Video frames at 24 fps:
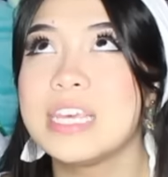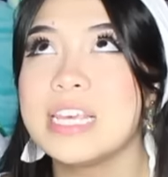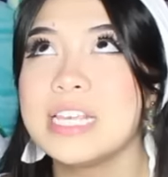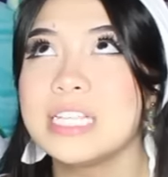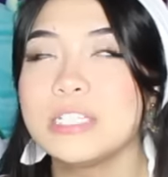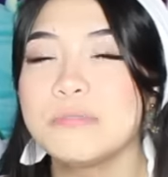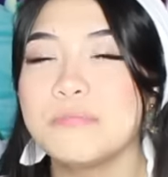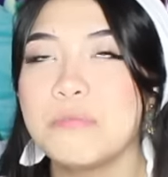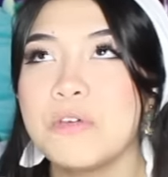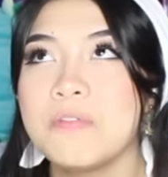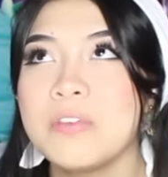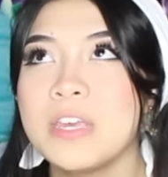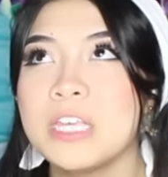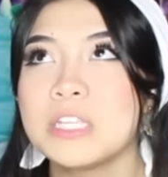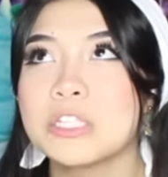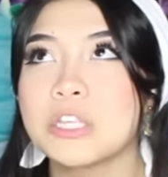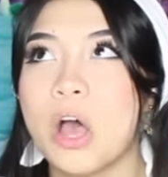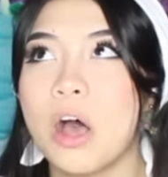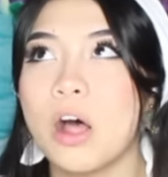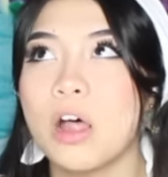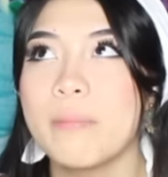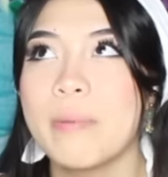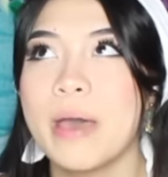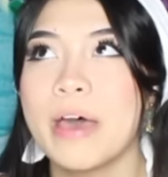This movie is
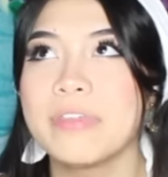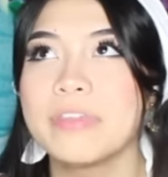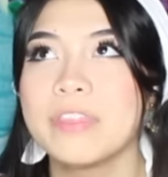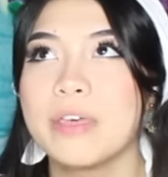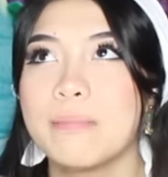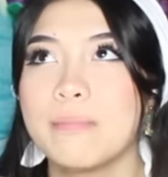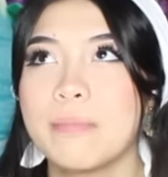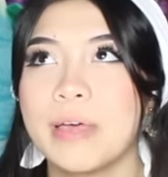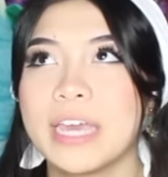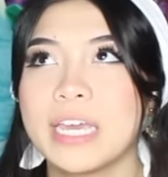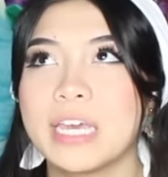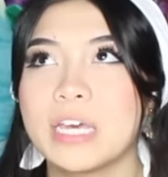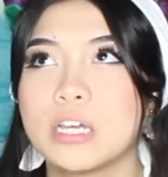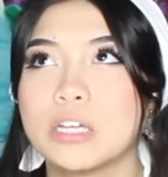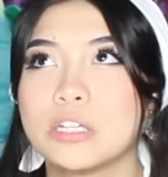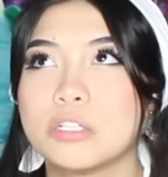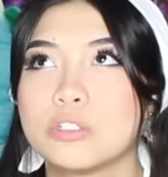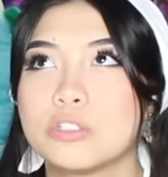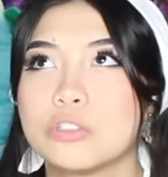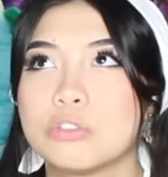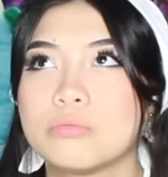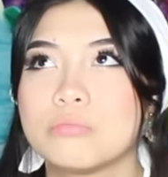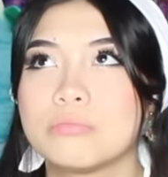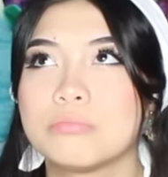all about them like
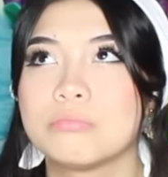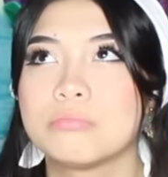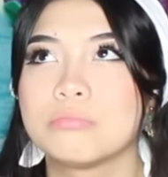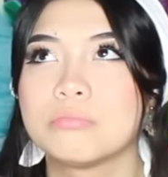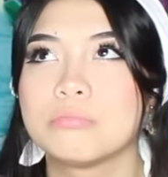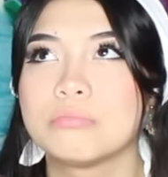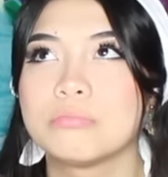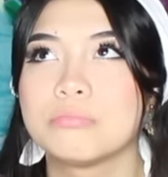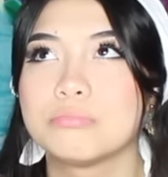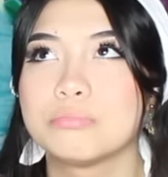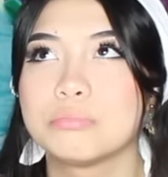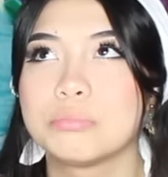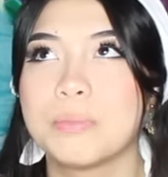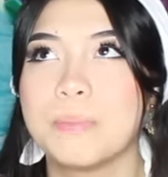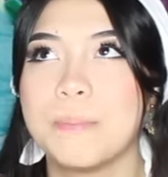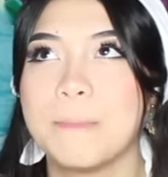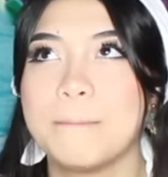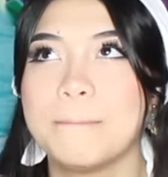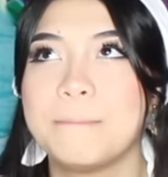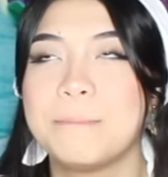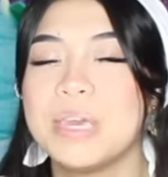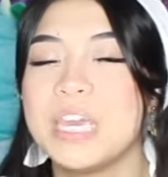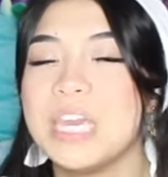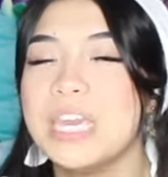
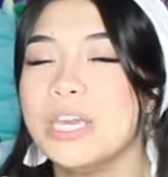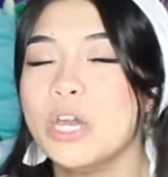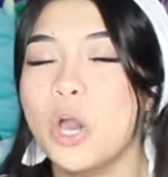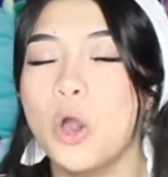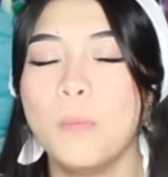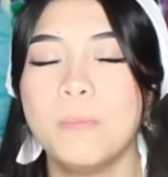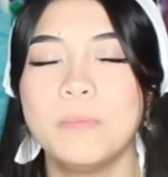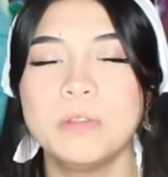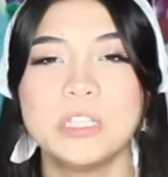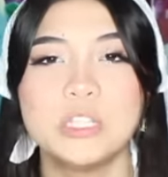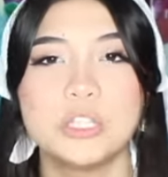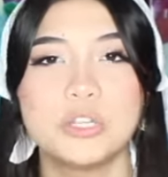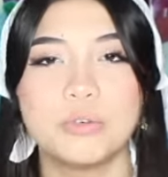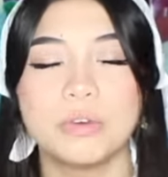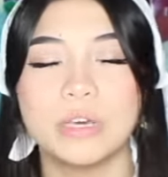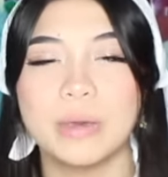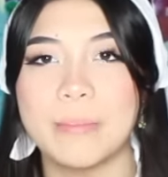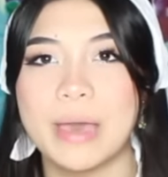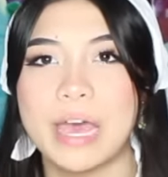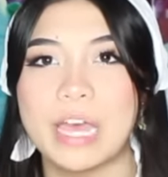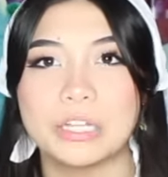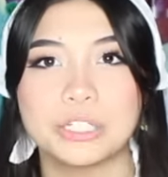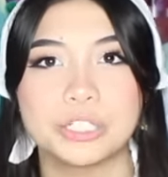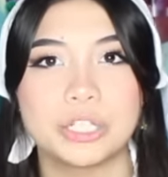being open to doing a
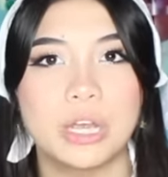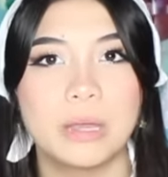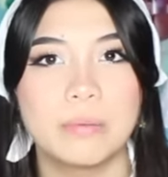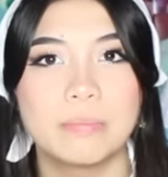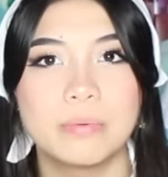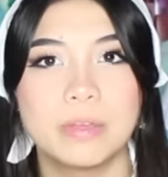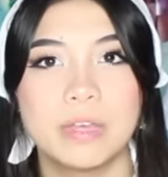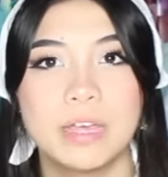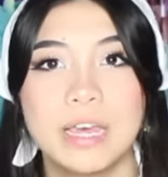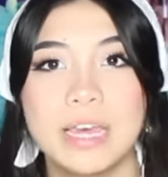mashup.